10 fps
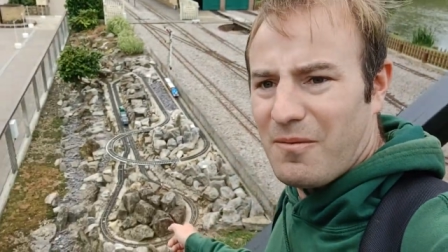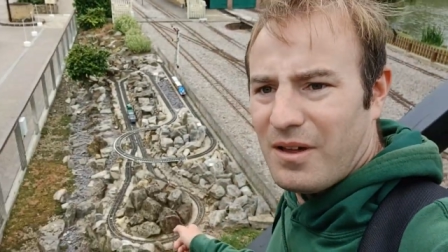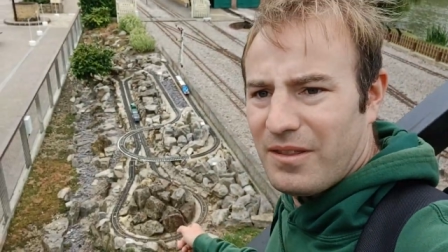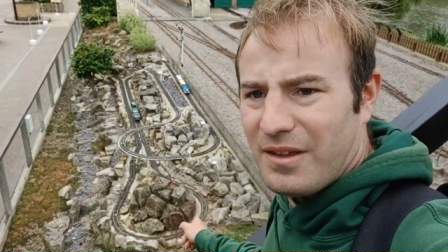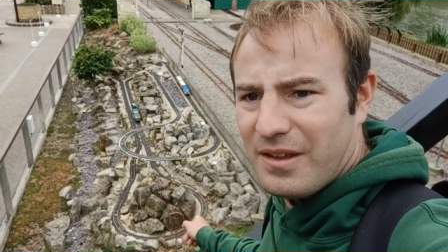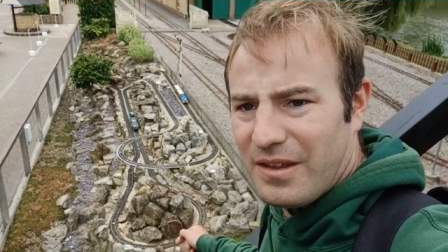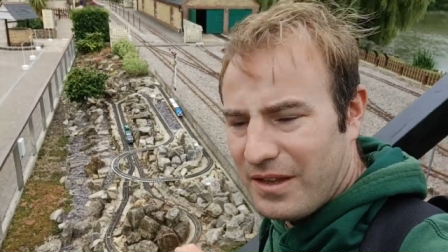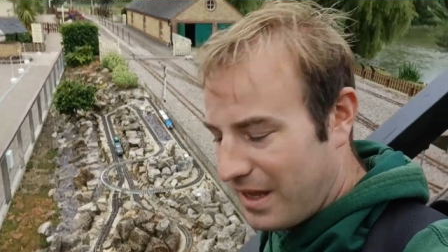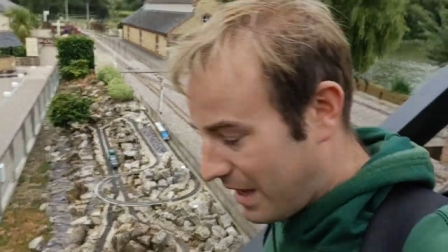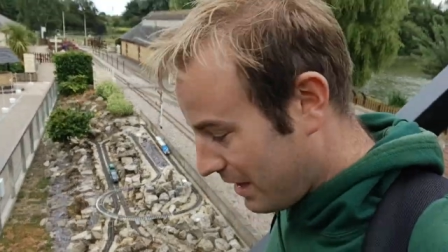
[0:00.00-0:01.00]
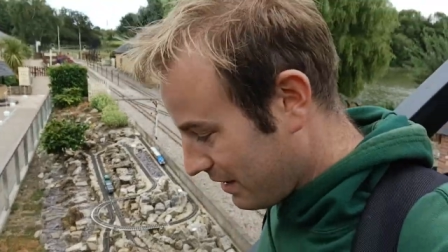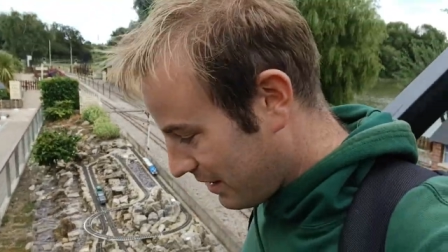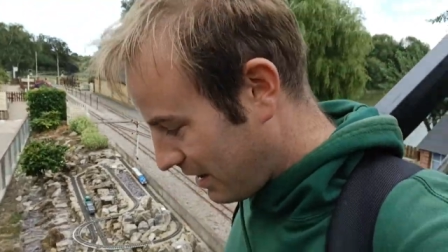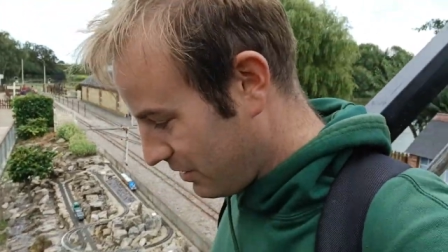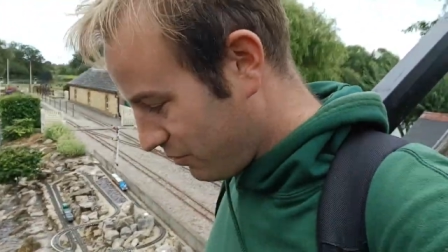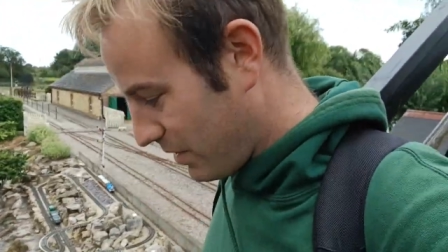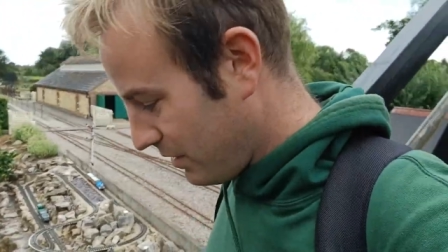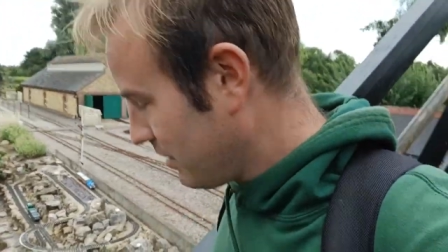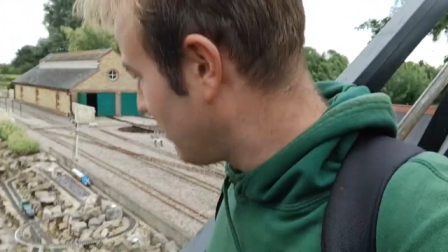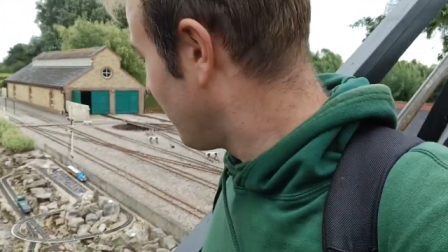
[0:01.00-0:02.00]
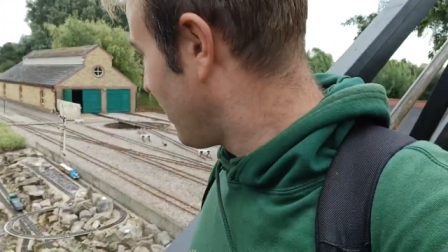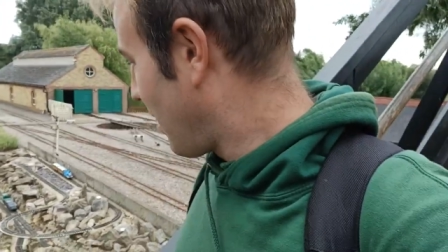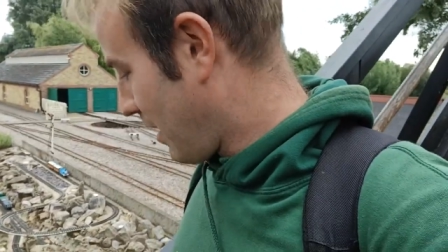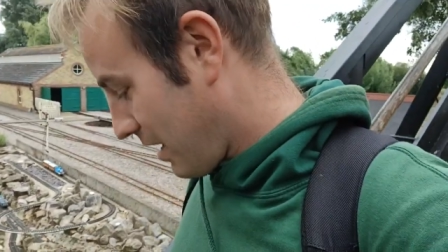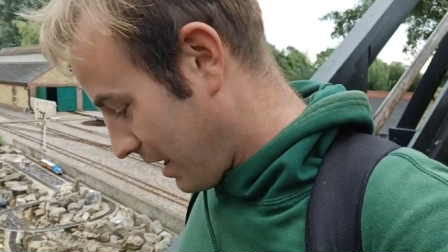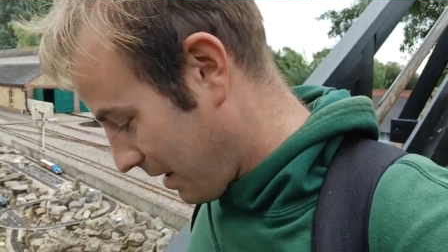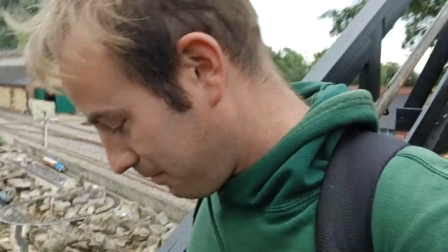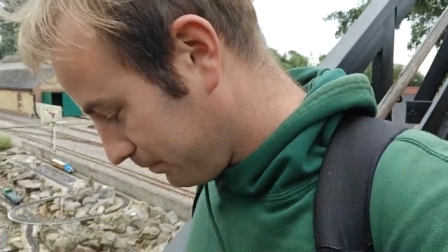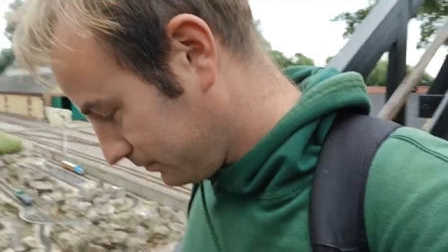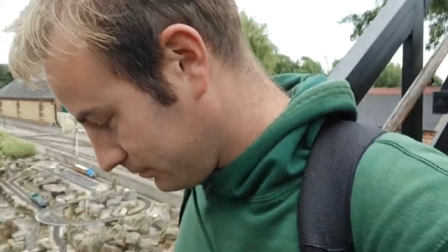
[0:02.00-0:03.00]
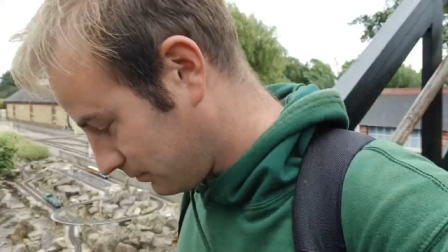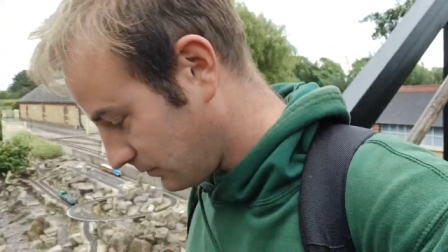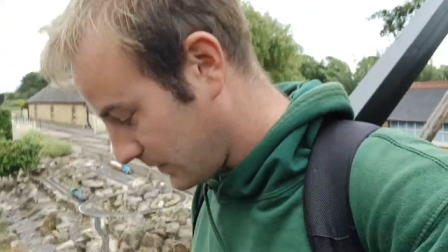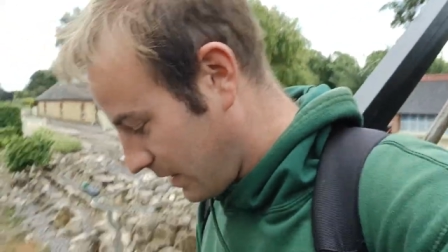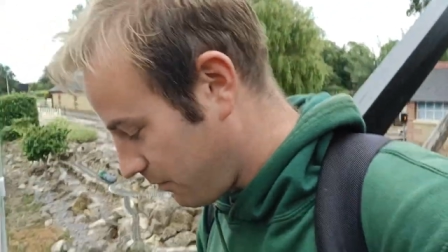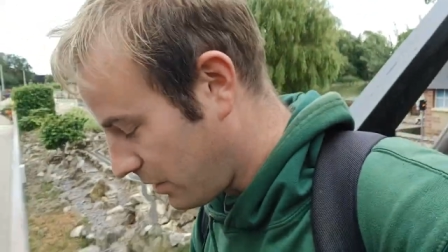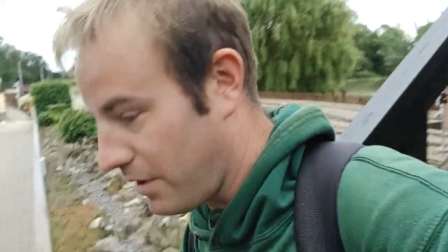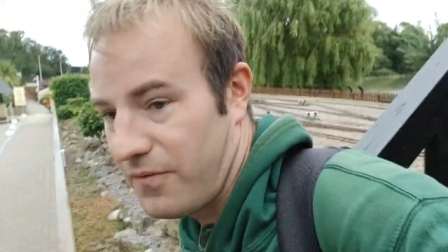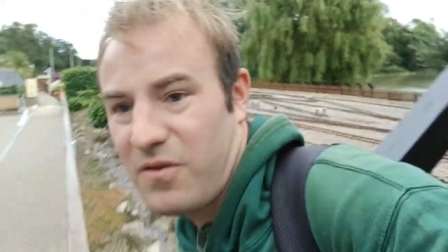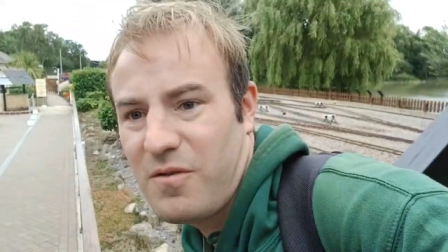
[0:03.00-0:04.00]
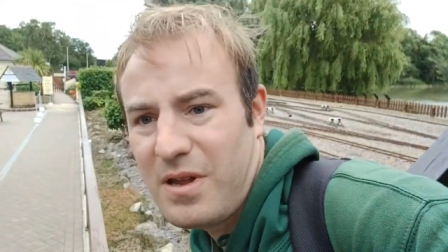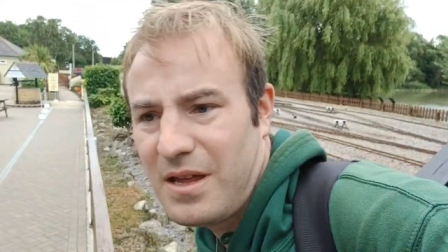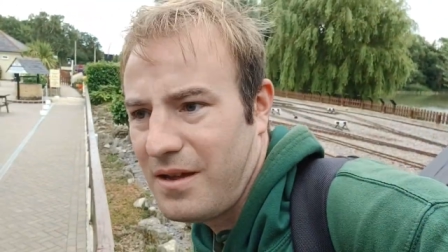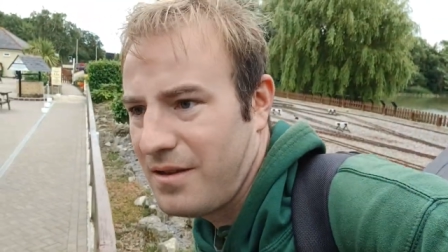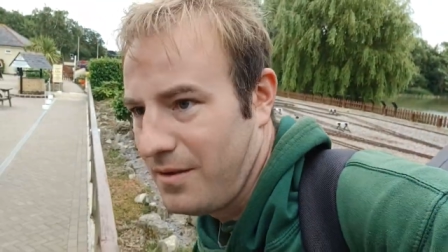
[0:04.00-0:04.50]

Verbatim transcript: one there, gauge one. Um, then we'll go through here,